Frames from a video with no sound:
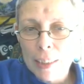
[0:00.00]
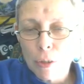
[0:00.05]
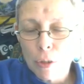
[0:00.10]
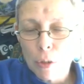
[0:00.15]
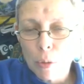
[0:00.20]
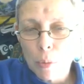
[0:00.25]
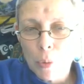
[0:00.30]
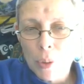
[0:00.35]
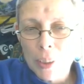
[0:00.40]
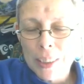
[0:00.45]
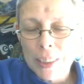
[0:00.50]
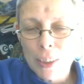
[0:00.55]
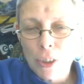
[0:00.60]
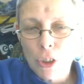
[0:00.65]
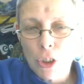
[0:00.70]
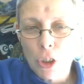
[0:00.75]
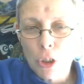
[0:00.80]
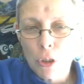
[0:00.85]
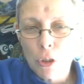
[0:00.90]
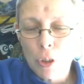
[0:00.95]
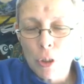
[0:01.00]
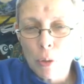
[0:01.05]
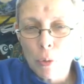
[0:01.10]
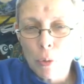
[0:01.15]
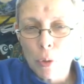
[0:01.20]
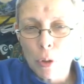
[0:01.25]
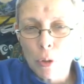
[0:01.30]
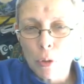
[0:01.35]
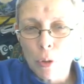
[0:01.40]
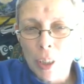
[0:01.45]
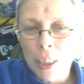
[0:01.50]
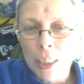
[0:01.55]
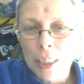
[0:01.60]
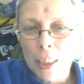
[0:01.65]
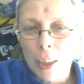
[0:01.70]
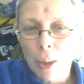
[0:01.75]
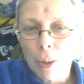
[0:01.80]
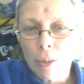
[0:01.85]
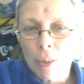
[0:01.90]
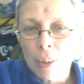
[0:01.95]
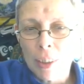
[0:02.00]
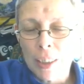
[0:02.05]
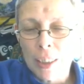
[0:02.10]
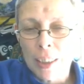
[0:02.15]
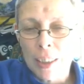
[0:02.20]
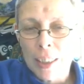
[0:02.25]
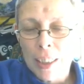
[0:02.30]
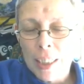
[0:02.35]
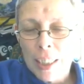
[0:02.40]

where the children would write down the